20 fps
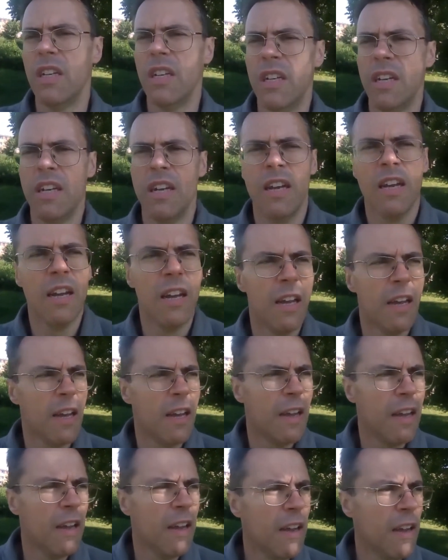
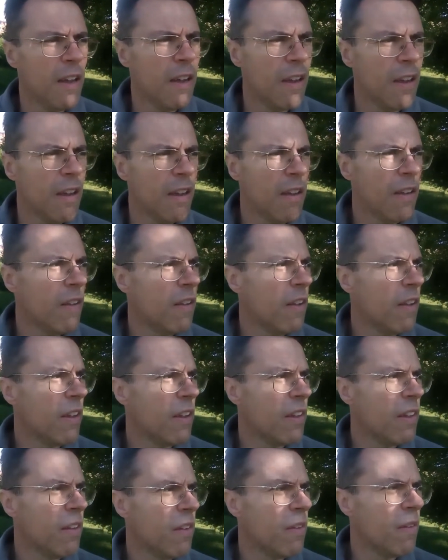
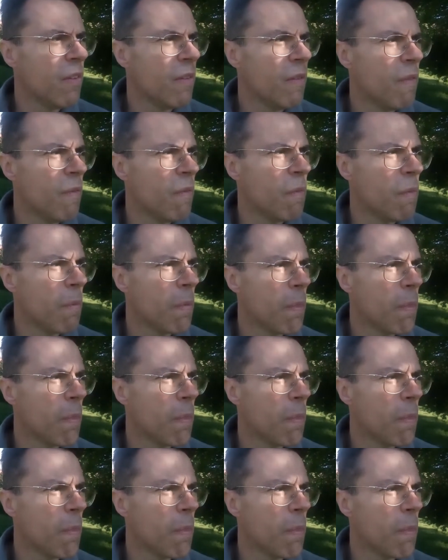Nobody speaks.